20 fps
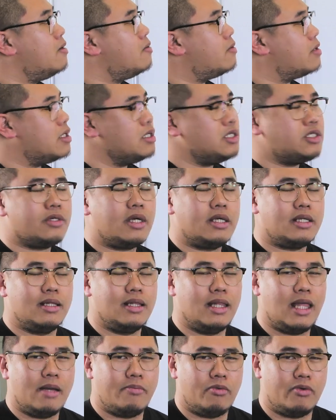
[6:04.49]
We're going to try and
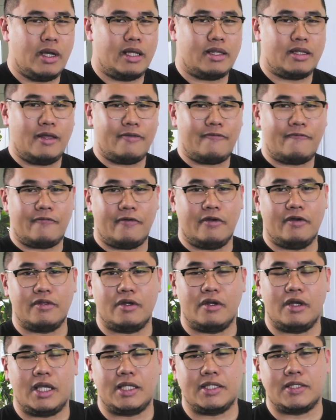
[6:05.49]
elaborate that
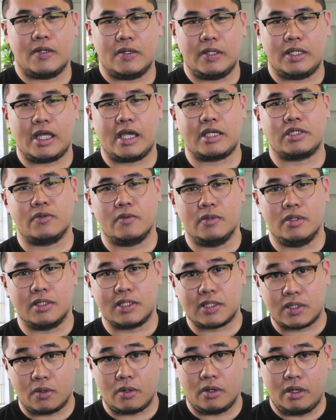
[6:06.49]
further into an actual
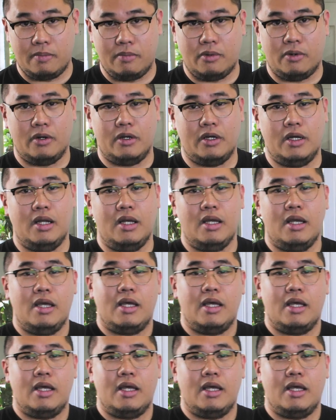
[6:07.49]
storyboard.